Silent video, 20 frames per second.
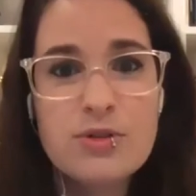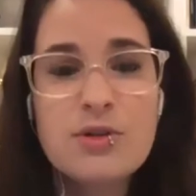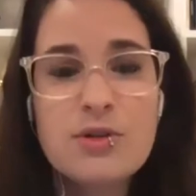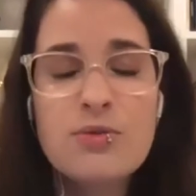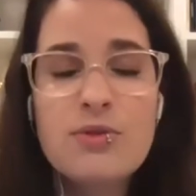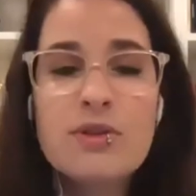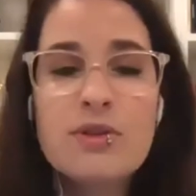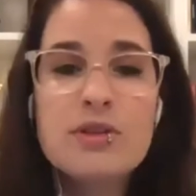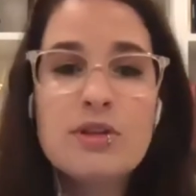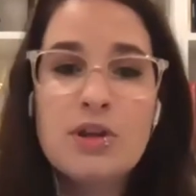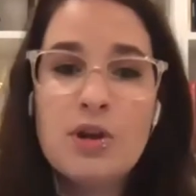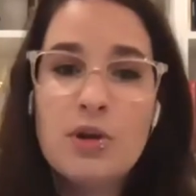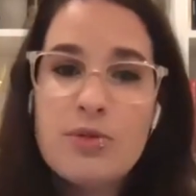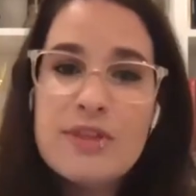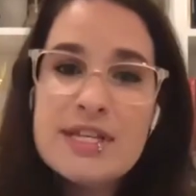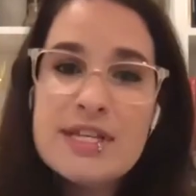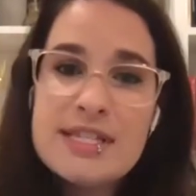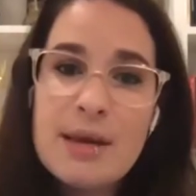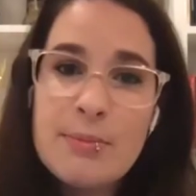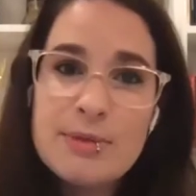So, you know,
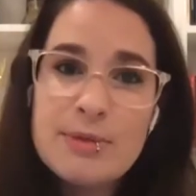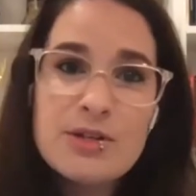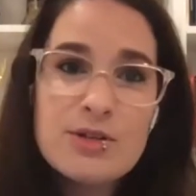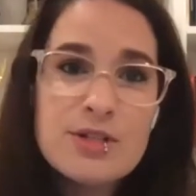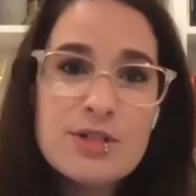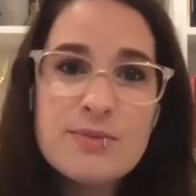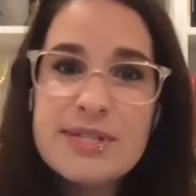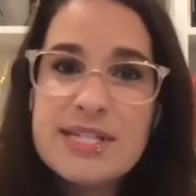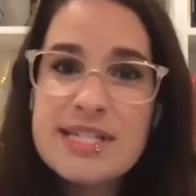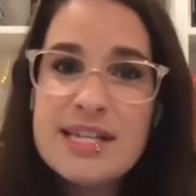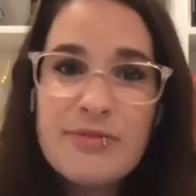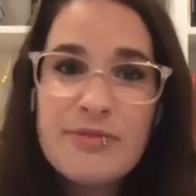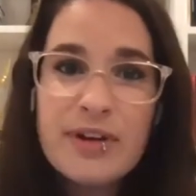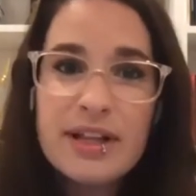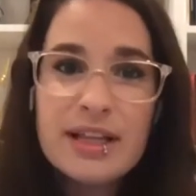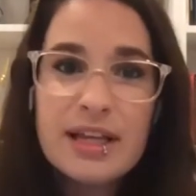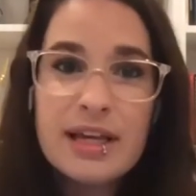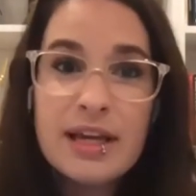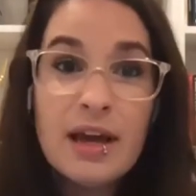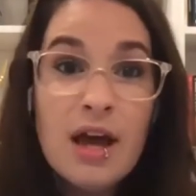this episode
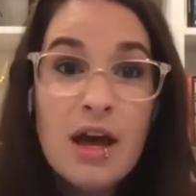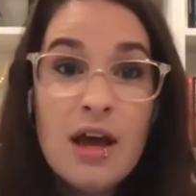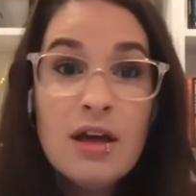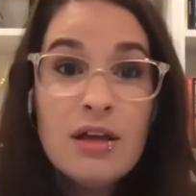specifically,